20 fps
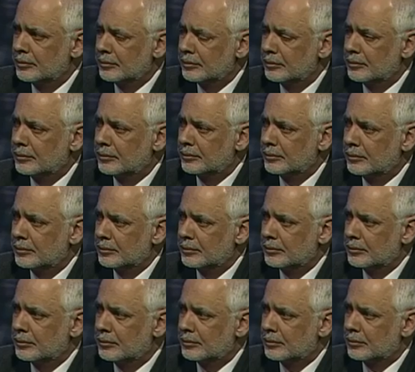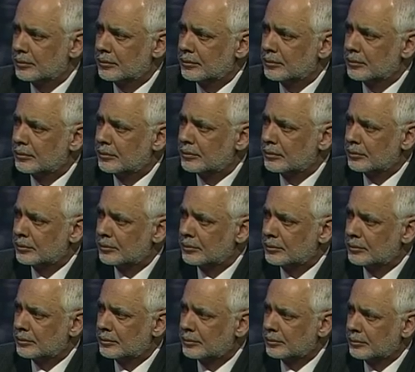I mean, Greenpeace got its start
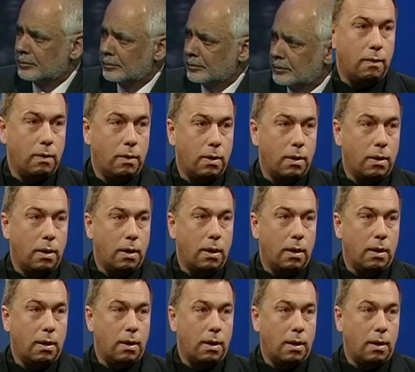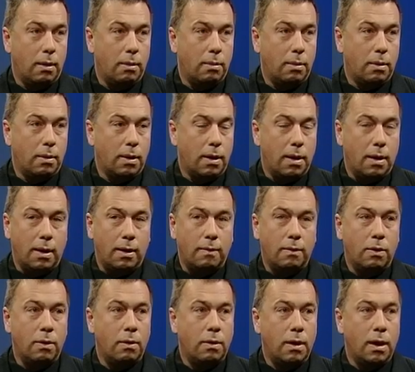in Vancouver. We're kind of
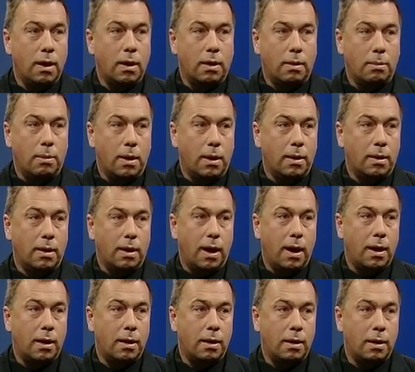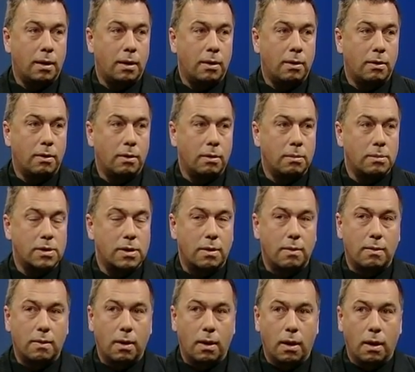unique in Canada in terms
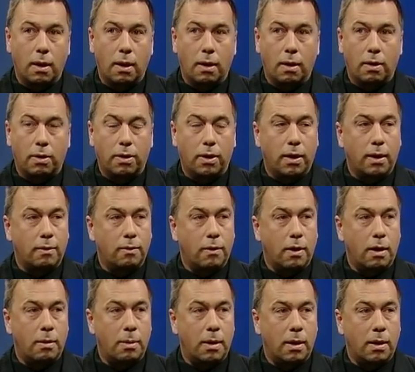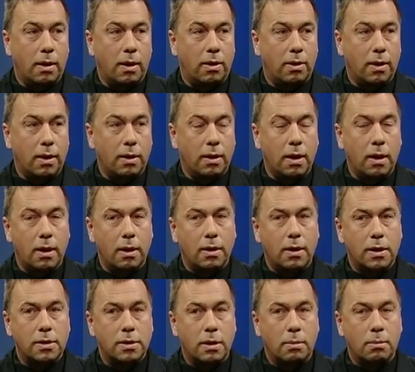of the environmental ethic.
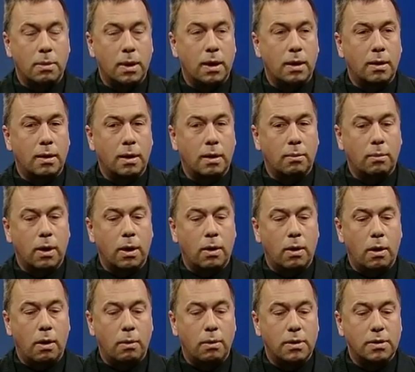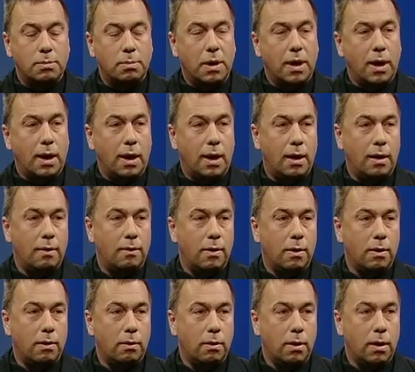Doesn't mean that we always behave
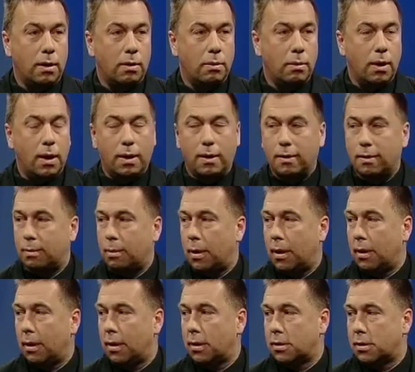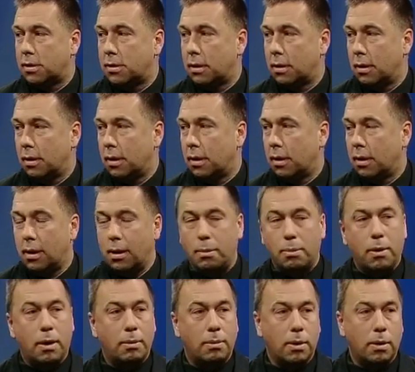in green ways, but it's certainly on the
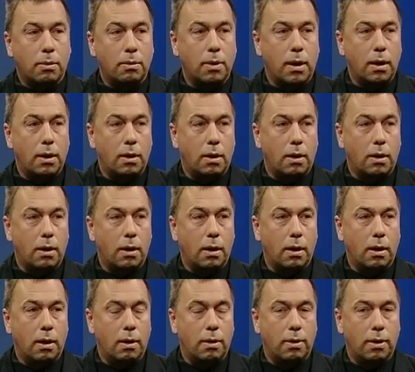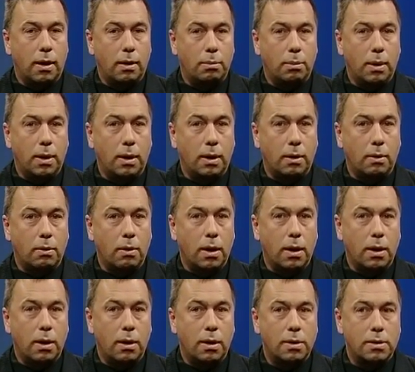public radar that being
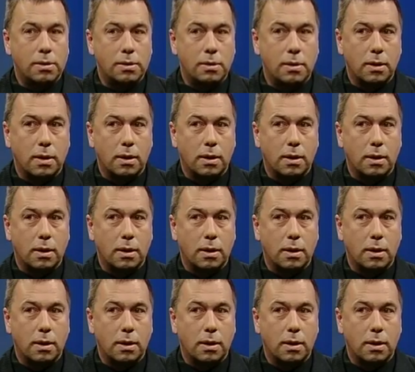green is